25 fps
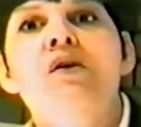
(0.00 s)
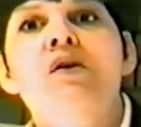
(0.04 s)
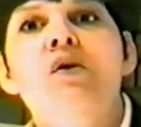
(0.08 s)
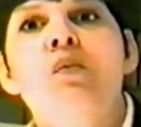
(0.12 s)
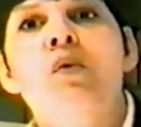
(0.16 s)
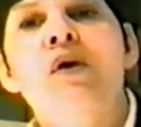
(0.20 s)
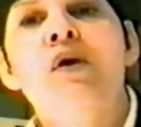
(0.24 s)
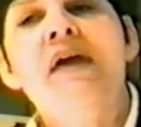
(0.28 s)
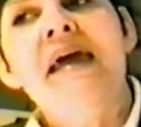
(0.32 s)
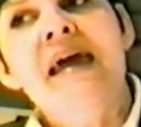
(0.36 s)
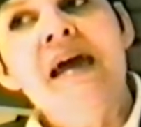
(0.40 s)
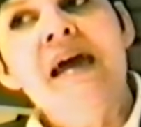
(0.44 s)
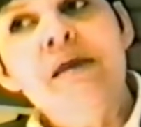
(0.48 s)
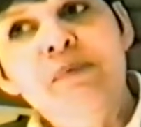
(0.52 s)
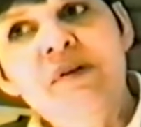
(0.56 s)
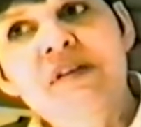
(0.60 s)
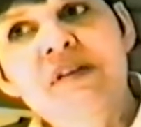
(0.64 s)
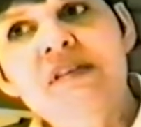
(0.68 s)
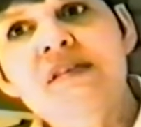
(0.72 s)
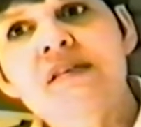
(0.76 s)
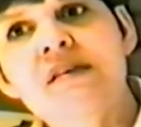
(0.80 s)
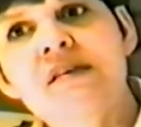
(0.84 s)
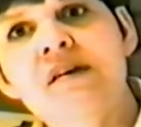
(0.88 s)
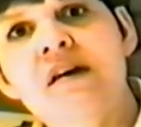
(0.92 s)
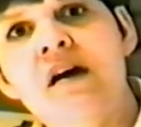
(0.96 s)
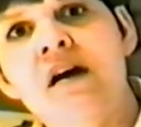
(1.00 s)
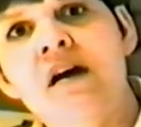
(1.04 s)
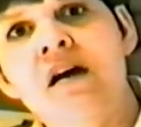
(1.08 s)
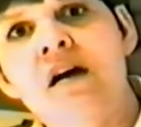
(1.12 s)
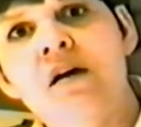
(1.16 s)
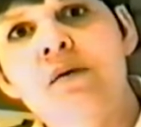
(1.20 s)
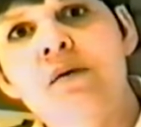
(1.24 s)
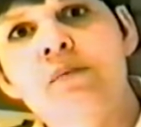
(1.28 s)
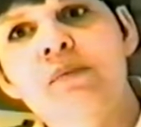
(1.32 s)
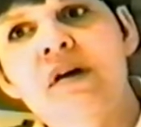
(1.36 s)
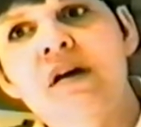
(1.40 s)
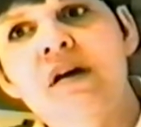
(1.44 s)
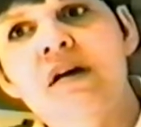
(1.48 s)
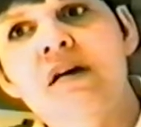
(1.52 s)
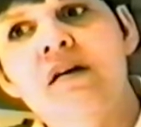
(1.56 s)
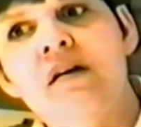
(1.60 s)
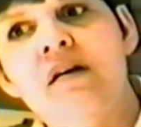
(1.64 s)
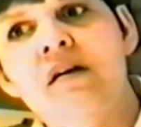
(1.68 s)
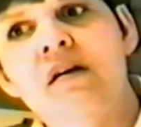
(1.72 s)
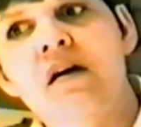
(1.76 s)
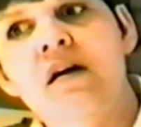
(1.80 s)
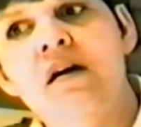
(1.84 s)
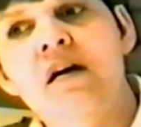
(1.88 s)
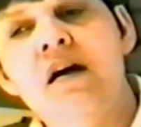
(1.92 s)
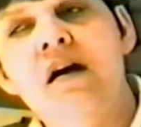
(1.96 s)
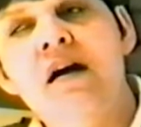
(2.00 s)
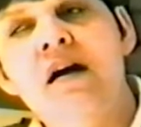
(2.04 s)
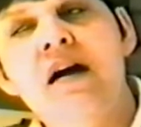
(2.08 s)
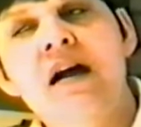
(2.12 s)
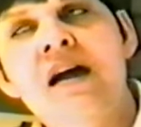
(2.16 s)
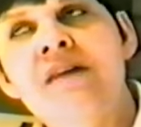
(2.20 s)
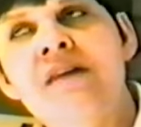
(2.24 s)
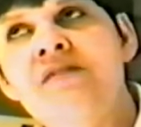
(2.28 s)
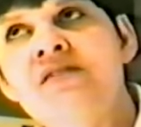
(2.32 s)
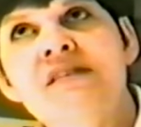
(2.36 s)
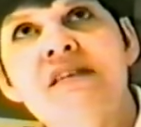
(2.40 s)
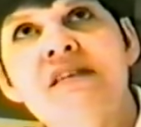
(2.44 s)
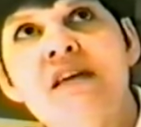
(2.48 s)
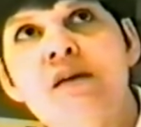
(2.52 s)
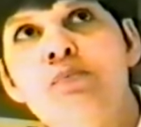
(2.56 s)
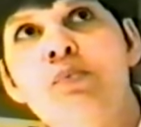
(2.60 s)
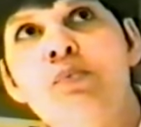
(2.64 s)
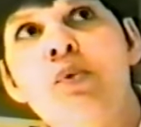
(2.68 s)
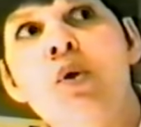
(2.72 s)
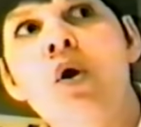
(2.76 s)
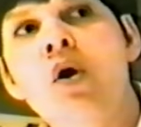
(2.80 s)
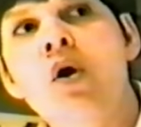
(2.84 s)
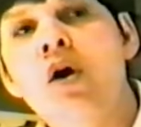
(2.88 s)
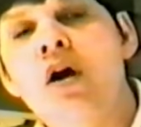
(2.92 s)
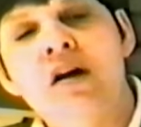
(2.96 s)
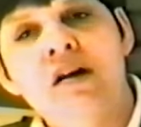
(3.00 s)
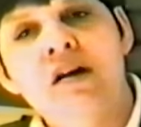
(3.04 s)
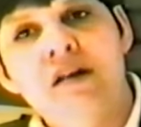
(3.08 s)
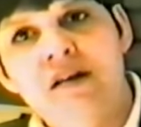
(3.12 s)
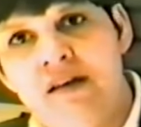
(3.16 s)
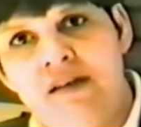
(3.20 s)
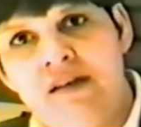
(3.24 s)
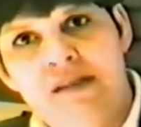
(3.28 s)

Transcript: What happens, every state park is